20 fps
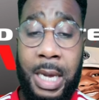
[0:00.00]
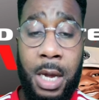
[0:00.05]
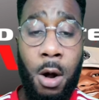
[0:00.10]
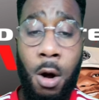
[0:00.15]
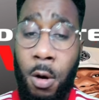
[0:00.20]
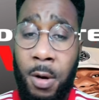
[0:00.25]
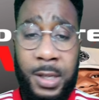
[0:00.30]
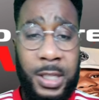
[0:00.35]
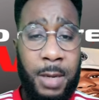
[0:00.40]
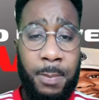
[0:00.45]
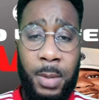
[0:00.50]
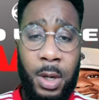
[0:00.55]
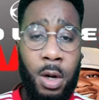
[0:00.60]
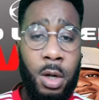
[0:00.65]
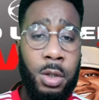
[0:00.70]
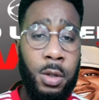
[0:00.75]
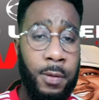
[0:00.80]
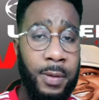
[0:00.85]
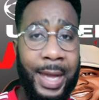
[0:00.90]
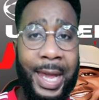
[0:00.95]
Or is it
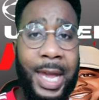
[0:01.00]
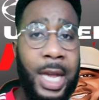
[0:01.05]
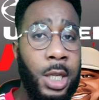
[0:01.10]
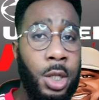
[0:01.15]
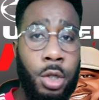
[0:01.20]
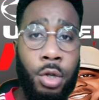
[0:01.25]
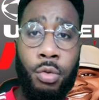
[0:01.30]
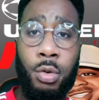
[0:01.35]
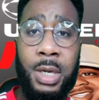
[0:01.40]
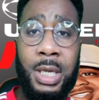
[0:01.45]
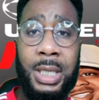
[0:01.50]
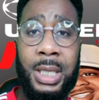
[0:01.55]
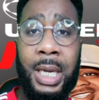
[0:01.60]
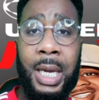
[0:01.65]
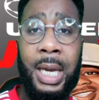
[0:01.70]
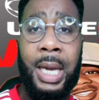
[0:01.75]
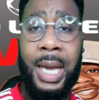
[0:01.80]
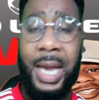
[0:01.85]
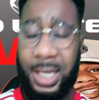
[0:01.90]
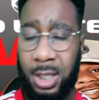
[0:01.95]
because of the injuries
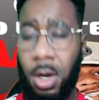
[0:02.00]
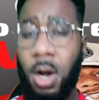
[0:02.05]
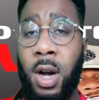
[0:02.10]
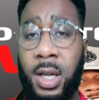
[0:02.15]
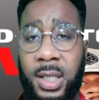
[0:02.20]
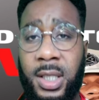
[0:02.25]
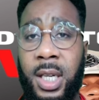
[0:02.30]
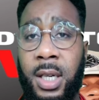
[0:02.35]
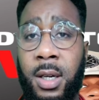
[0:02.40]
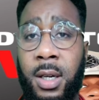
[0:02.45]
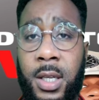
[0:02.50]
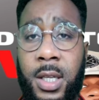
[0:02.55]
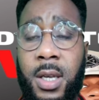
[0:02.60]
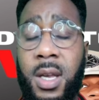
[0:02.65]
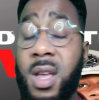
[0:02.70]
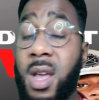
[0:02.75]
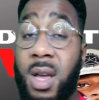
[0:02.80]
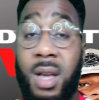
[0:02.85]
it's costing us?